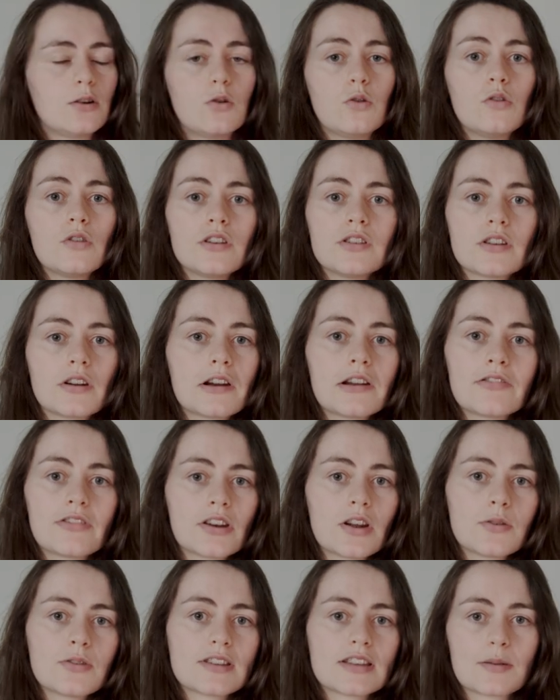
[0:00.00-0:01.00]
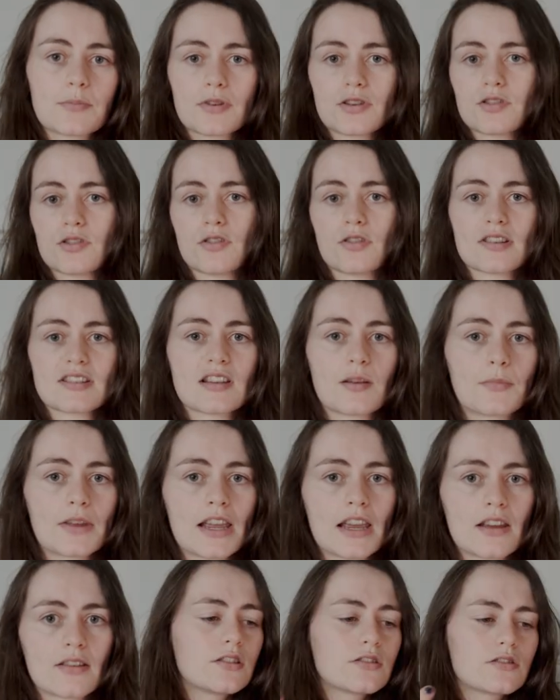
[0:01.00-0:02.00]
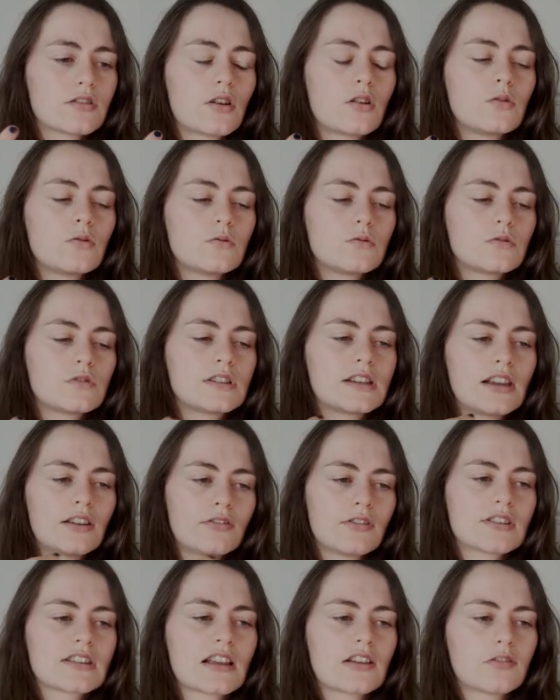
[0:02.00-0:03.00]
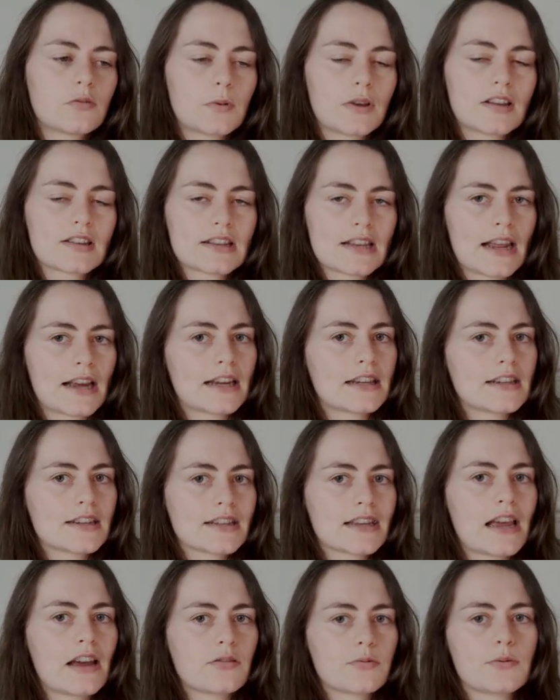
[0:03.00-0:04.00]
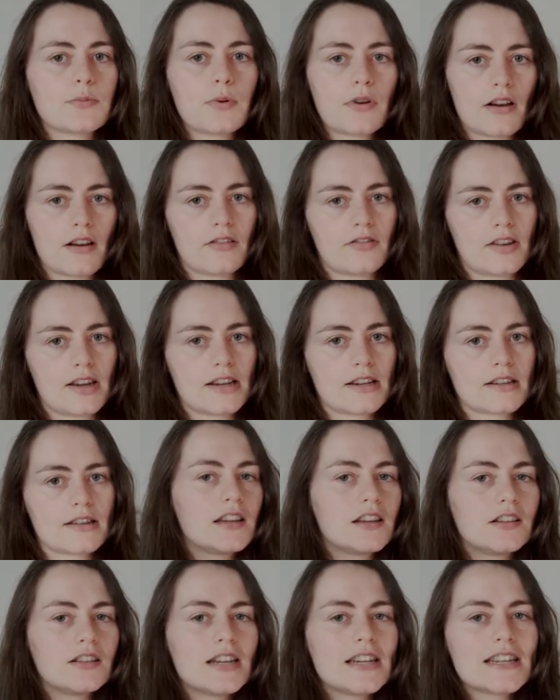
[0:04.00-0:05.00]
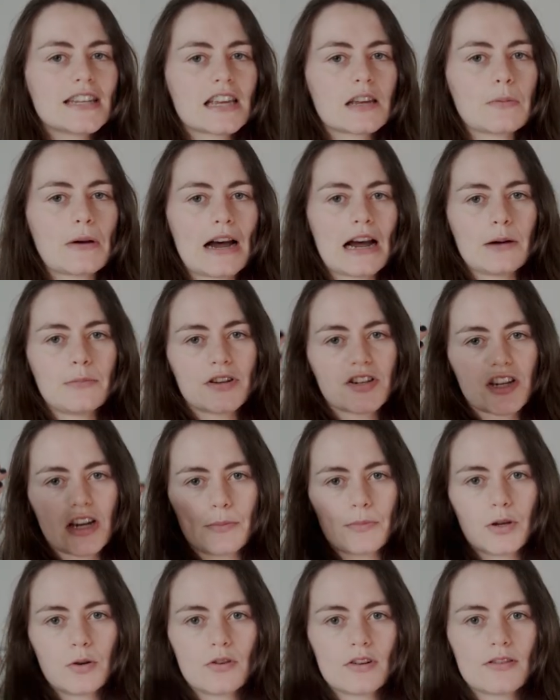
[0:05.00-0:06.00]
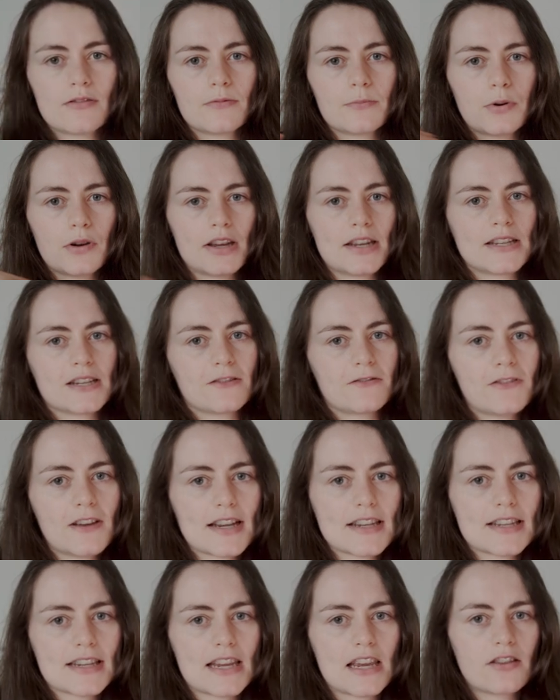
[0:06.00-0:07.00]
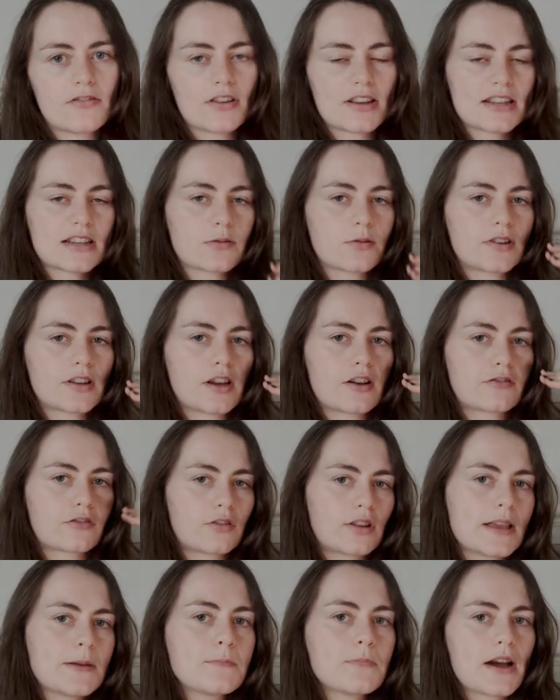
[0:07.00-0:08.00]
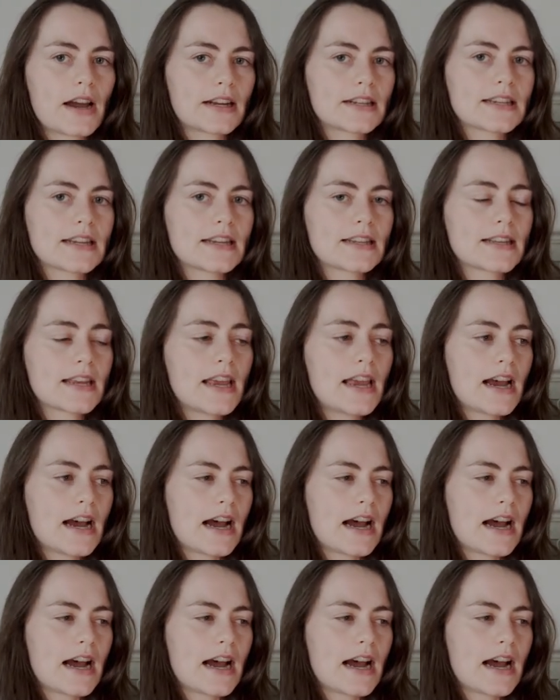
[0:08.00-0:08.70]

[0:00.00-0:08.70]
Or you don't even notice it because you're doing something else. So give yourself a bit of slack, it doesn't have to be perfect. You need to think about how much time you would put into fixing it versus what the overall impact is.